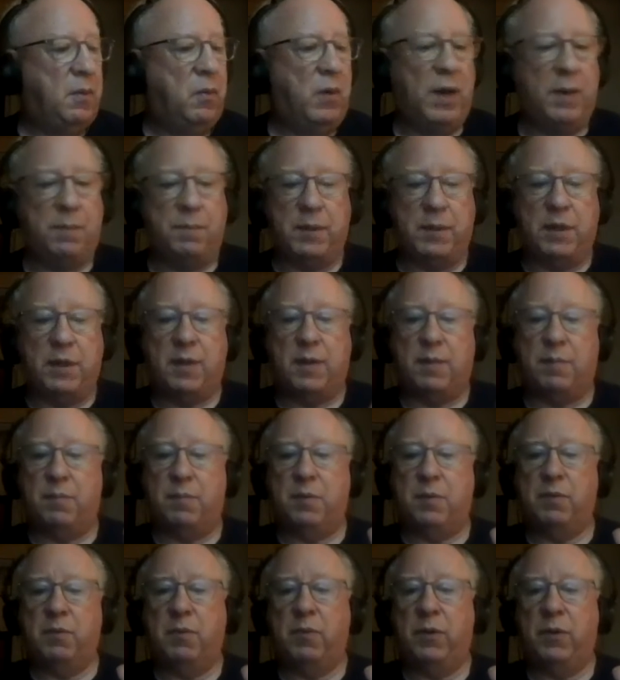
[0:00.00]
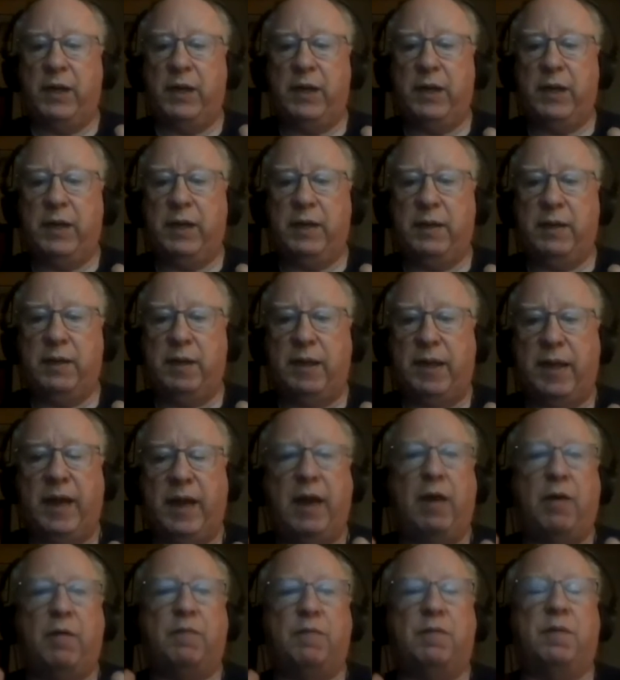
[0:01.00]
We
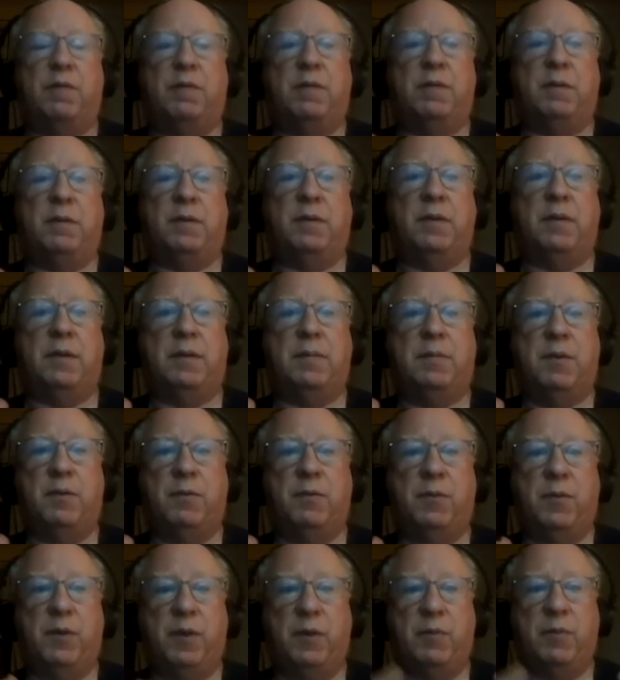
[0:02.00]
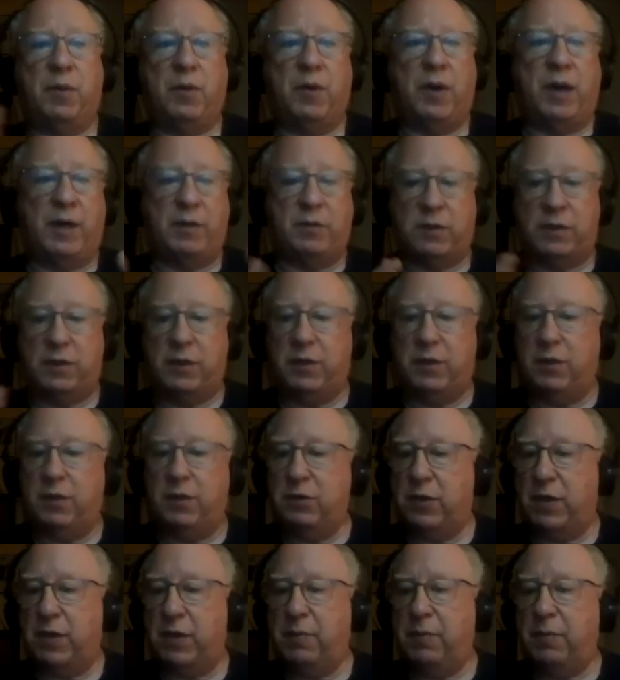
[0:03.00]
have, when we're actually in
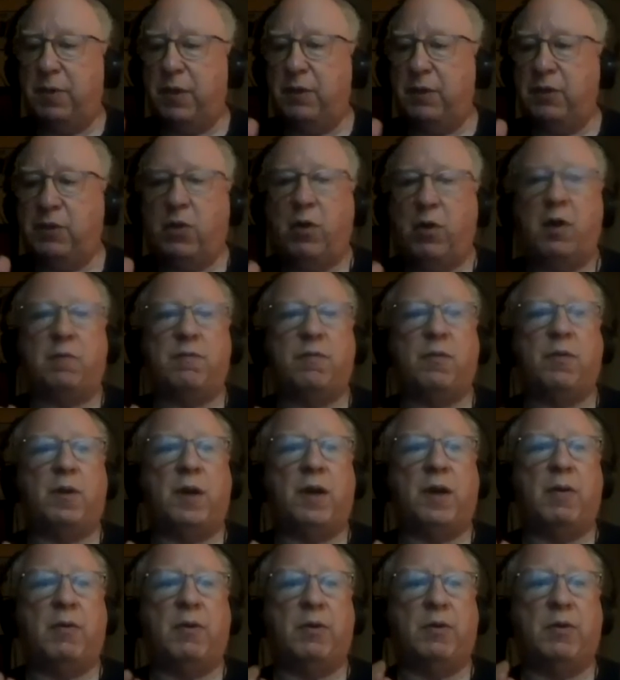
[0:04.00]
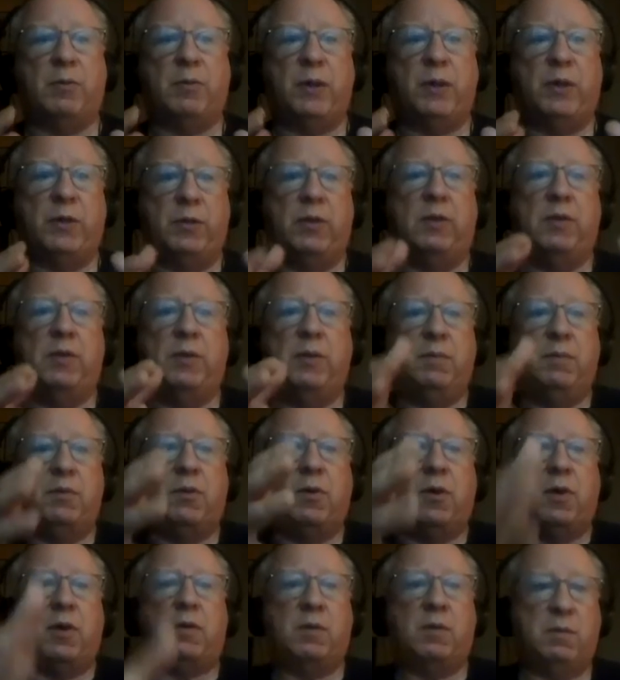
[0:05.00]
the same place, talk for hours. We could
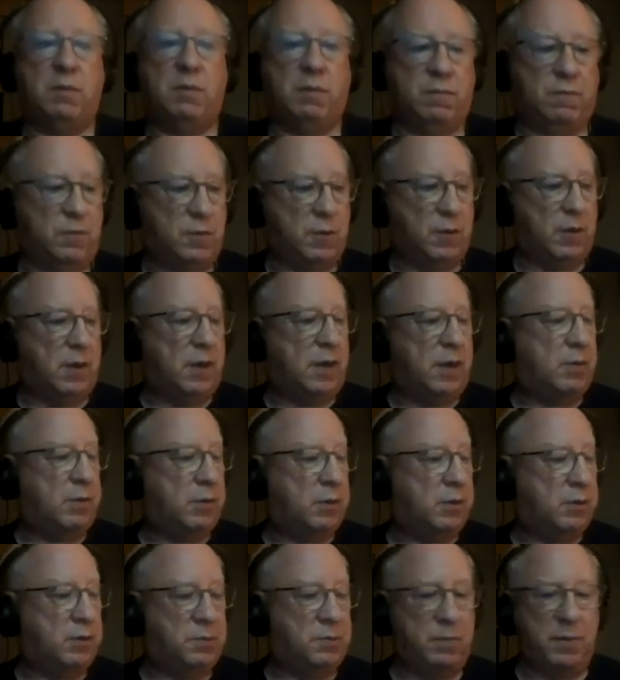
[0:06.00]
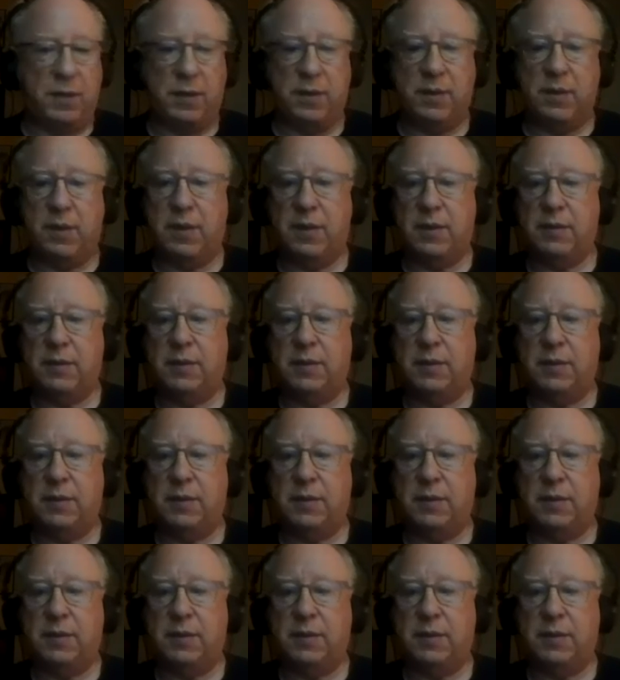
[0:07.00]
talk for hours, but